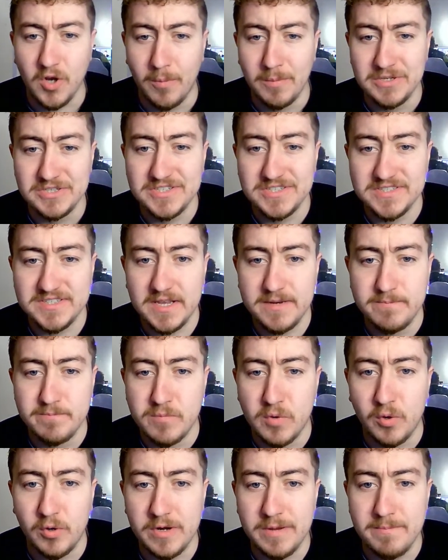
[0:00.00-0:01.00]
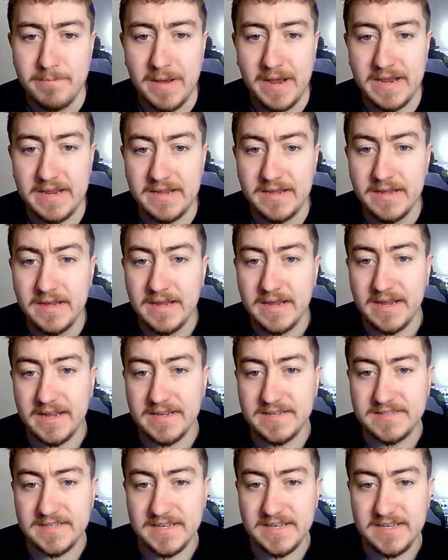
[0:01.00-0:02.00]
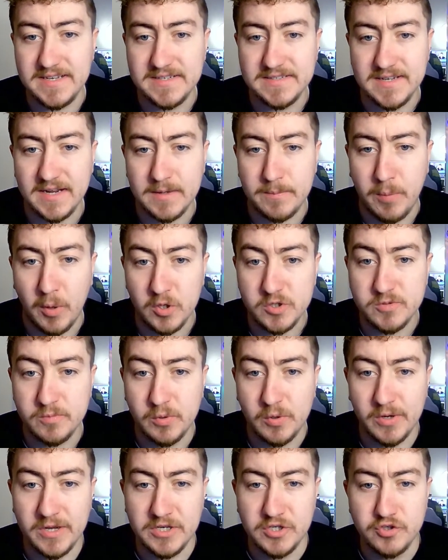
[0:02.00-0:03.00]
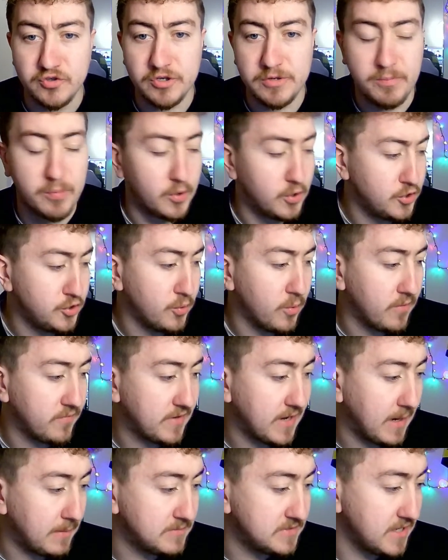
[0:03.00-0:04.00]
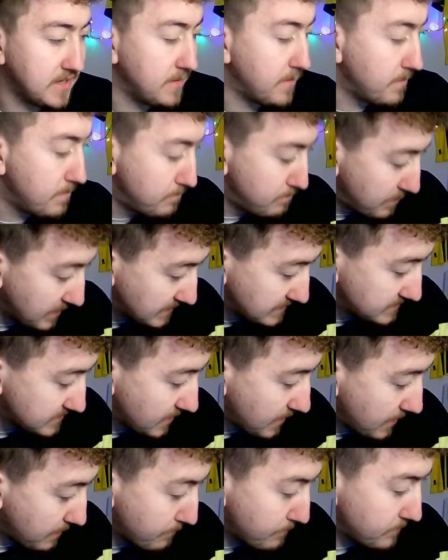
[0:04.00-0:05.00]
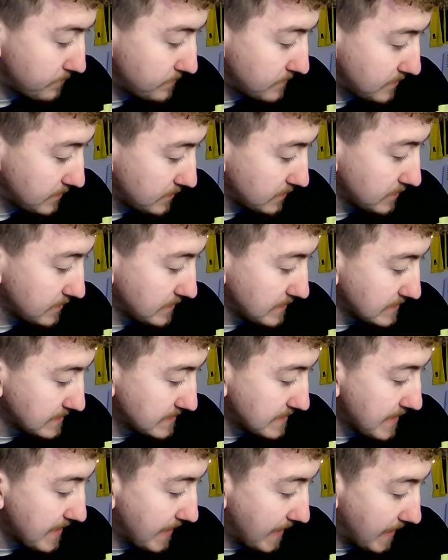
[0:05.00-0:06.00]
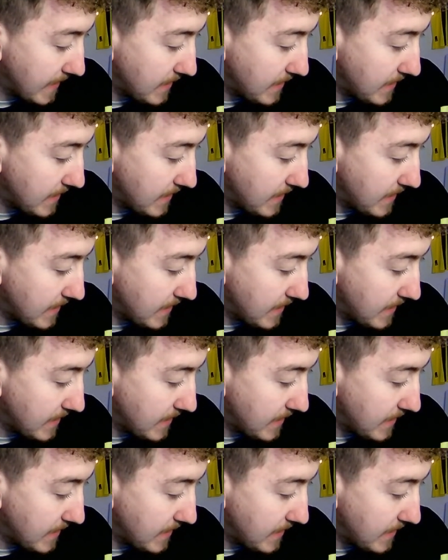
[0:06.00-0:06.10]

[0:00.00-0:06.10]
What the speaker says: has said, morning, mate. Is Isak possible injury putting you off captain? Big time. Yeah.